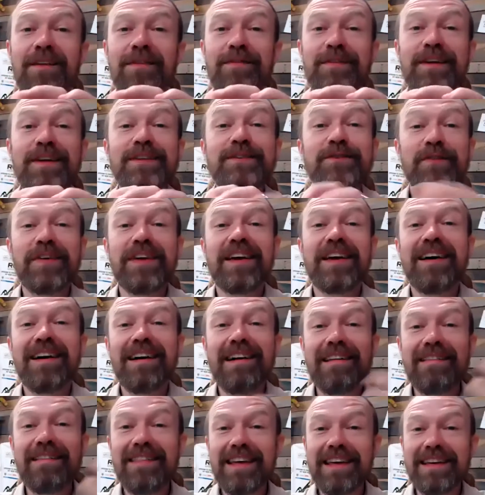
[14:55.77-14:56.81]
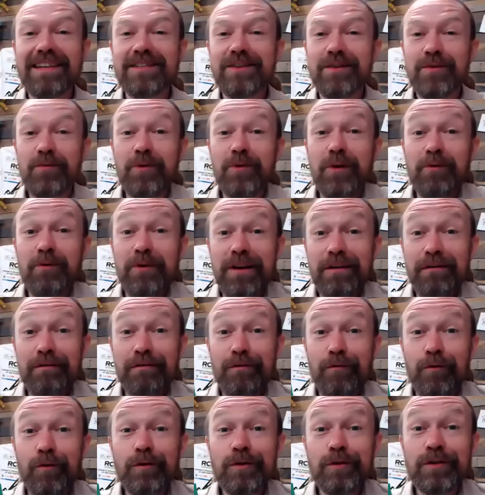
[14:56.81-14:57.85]
These are the kind of things that we
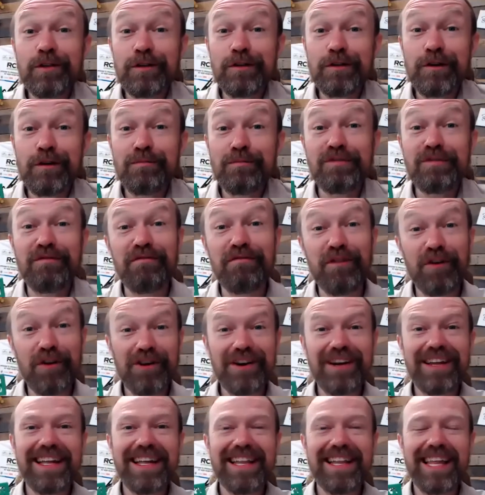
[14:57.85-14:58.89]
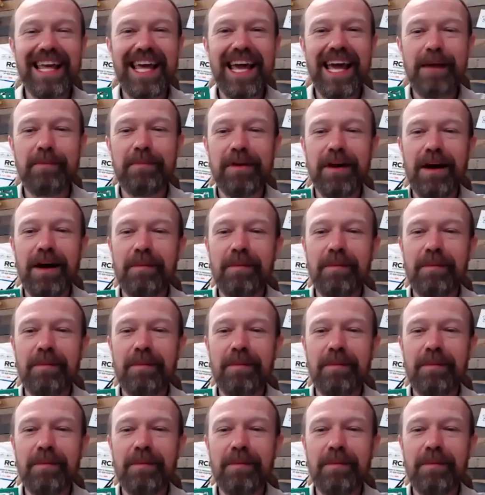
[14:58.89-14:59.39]
reinforce in terms of learning in the camp and